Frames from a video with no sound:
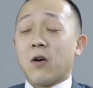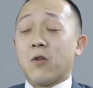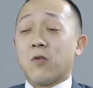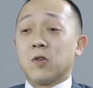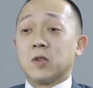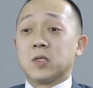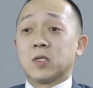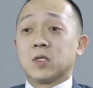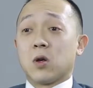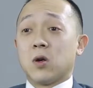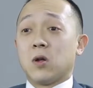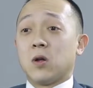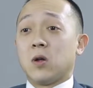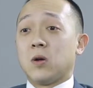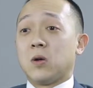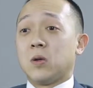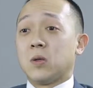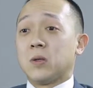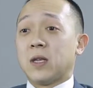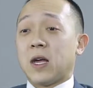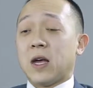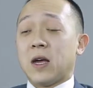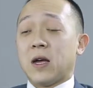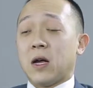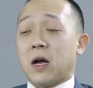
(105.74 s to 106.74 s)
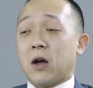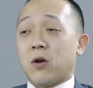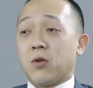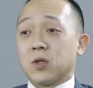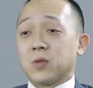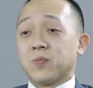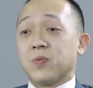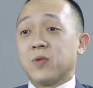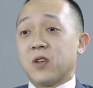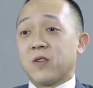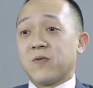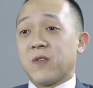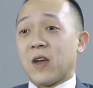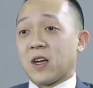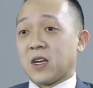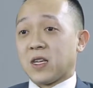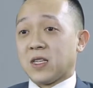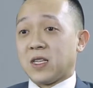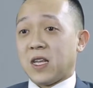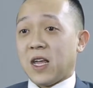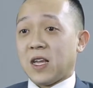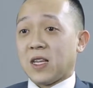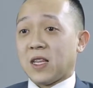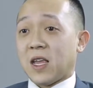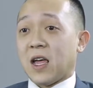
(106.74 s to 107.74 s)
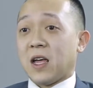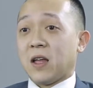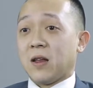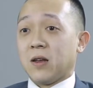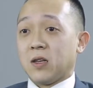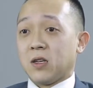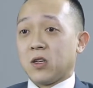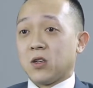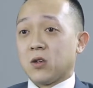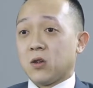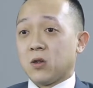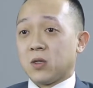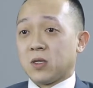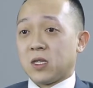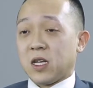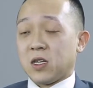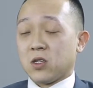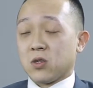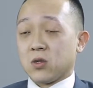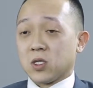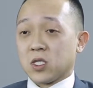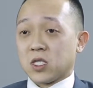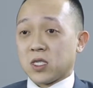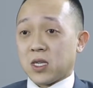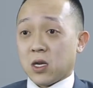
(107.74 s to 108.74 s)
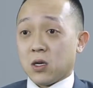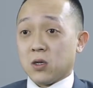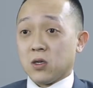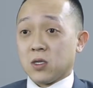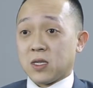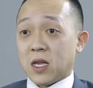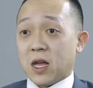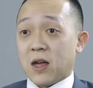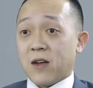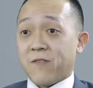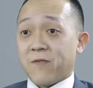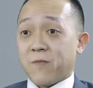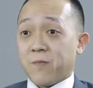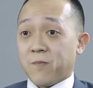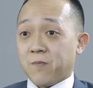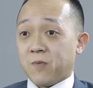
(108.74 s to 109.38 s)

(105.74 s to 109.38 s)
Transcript: I always believed that I could take those skills that I've